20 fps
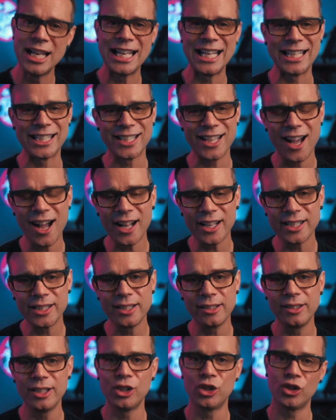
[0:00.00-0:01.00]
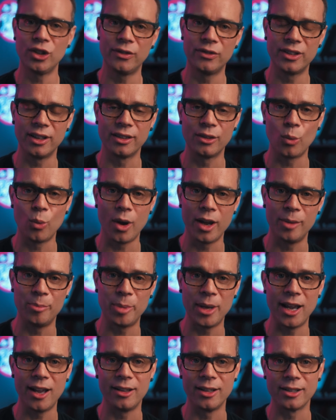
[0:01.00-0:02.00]
is constantly shifting the white
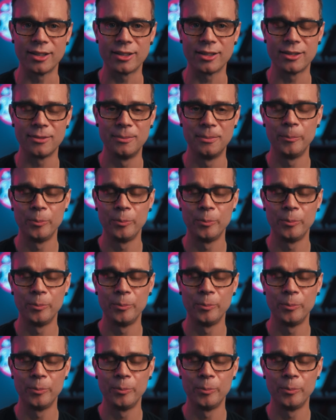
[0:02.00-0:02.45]
balance.